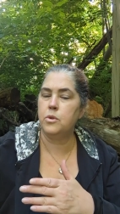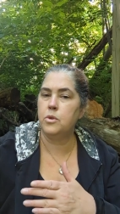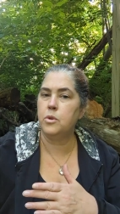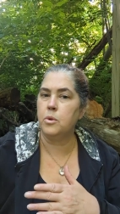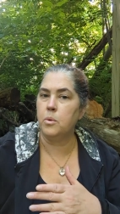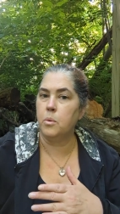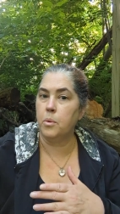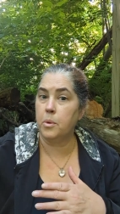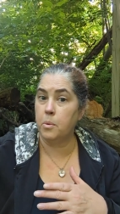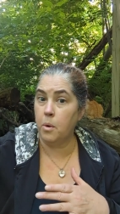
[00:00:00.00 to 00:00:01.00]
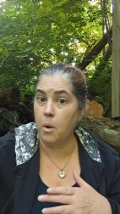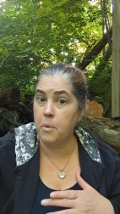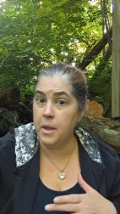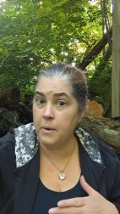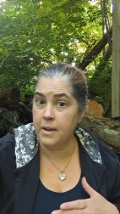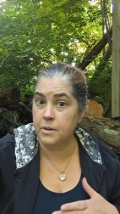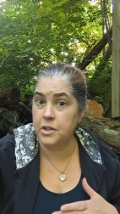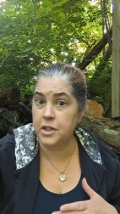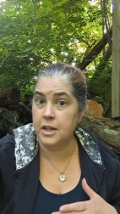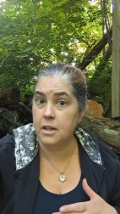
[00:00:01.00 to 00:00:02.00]
to throw their
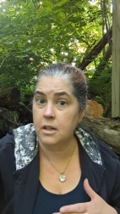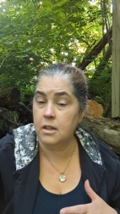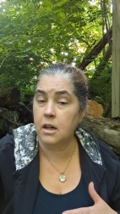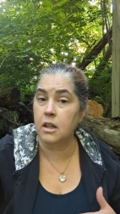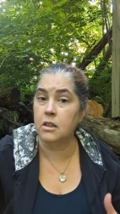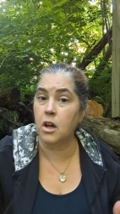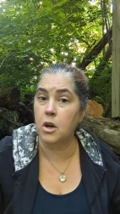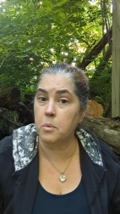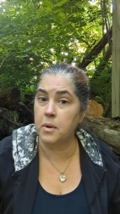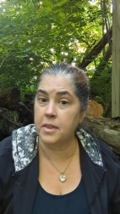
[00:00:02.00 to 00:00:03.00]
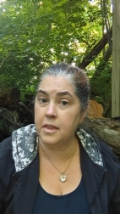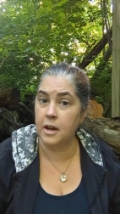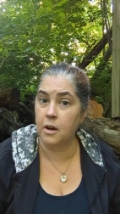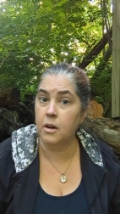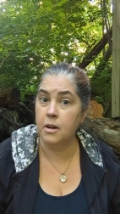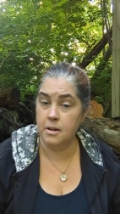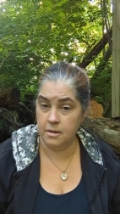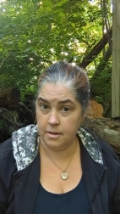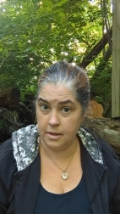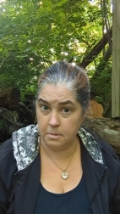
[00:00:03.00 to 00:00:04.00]
energy along with their
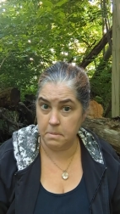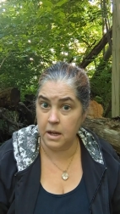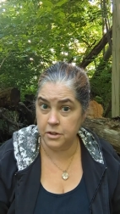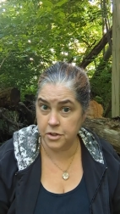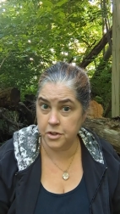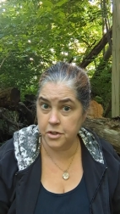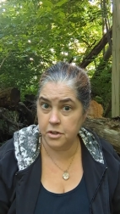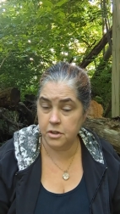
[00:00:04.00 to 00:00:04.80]
punch